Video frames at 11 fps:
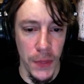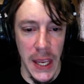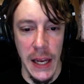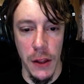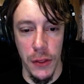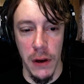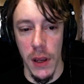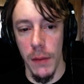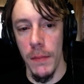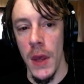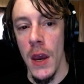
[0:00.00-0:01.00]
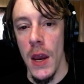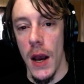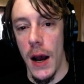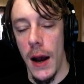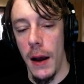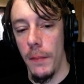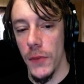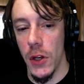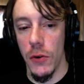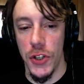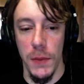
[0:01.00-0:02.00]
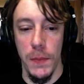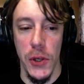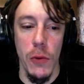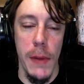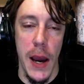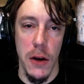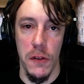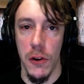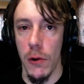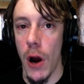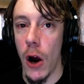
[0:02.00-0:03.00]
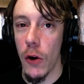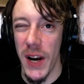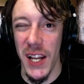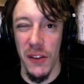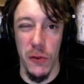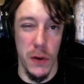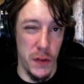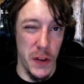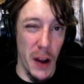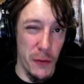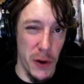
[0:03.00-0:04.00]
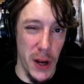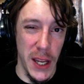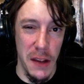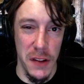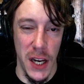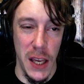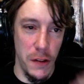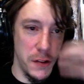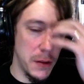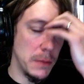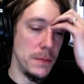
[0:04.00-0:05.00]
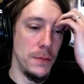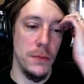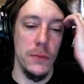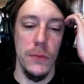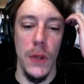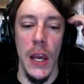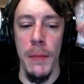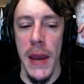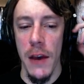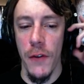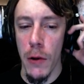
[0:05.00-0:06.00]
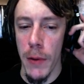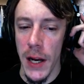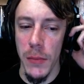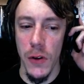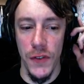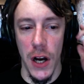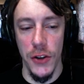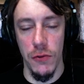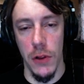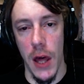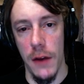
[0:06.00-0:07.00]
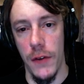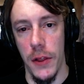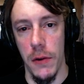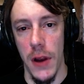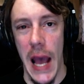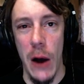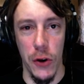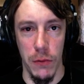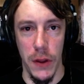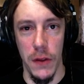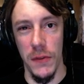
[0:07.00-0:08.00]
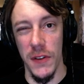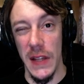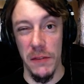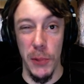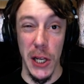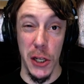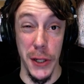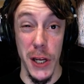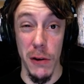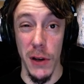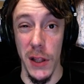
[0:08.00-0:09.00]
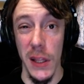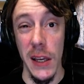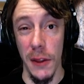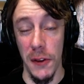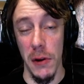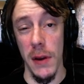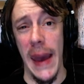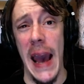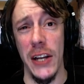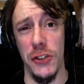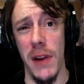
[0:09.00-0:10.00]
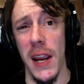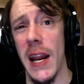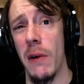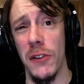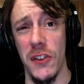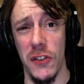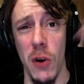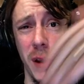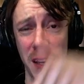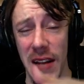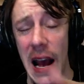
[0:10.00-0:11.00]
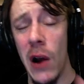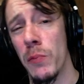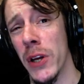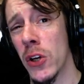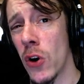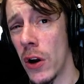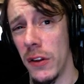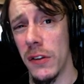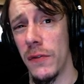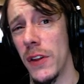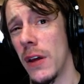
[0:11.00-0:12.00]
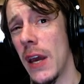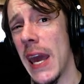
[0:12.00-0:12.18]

And Ethereum, um, you know, GPU miners are already sort of suffering as it is and may have already moved on to a lot of other algorithms. And that's pretty clear in the Ethereum hash rate, how it's just going down regardless of the